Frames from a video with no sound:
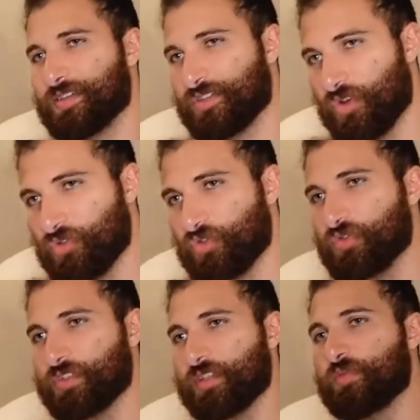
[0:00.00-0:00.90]

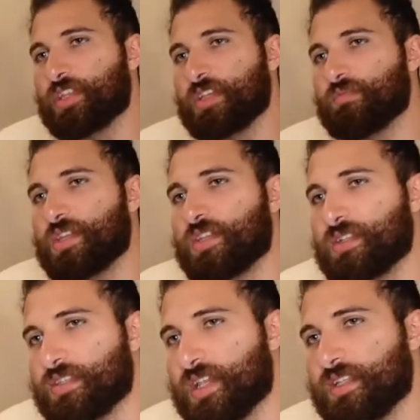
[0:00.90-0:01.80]
socialism in the
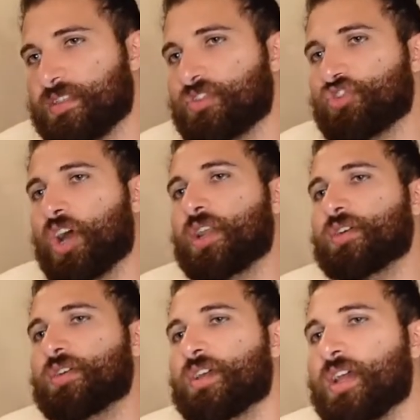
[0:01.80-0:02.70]
immediate sense in
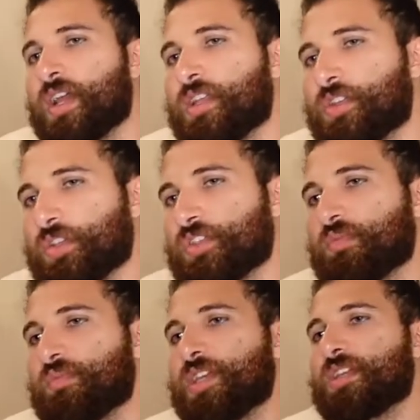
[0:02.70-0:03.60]
China
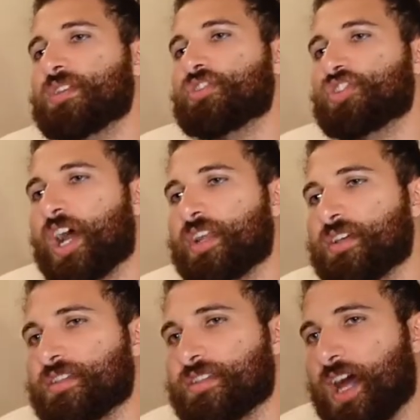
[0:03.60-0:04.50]
doesn't mean China
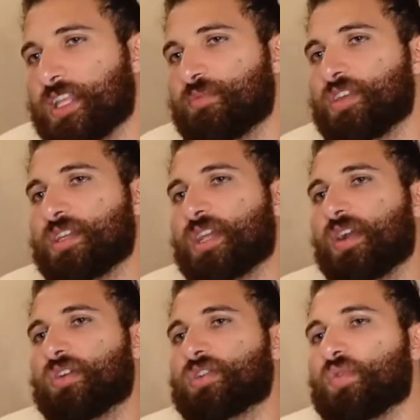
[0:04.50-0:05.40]
is not being
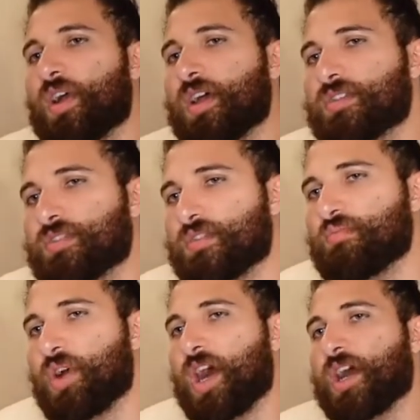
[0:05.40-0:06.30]
characterized
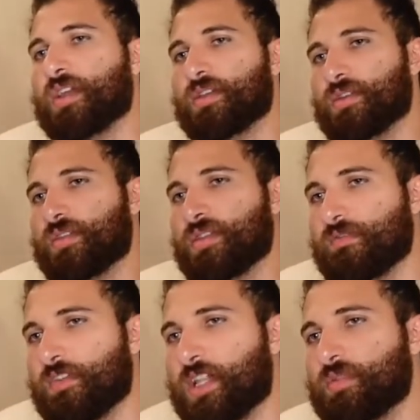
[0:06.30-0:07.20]
by the
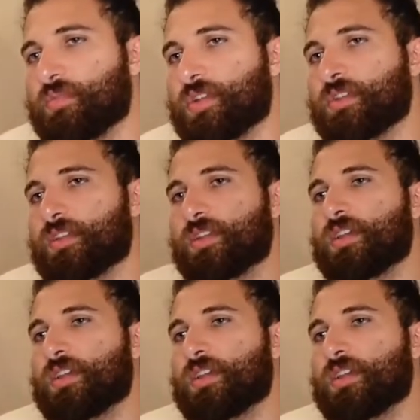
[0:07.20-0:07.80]
development